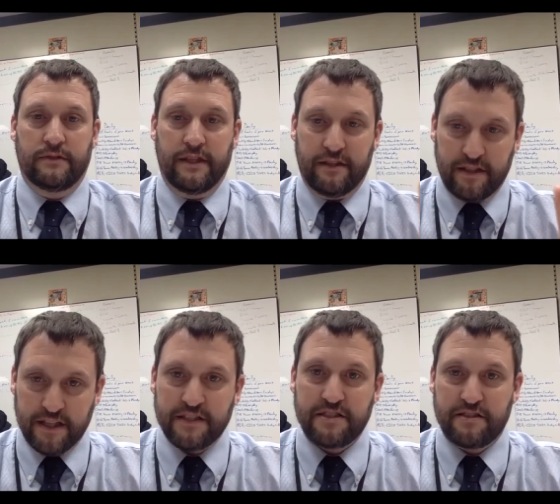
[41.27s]
that
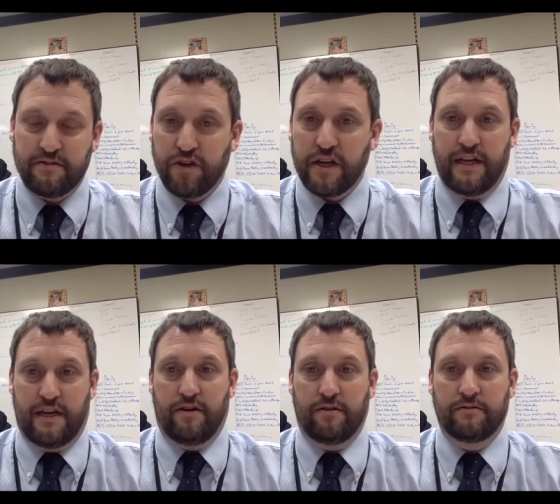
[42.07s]
this video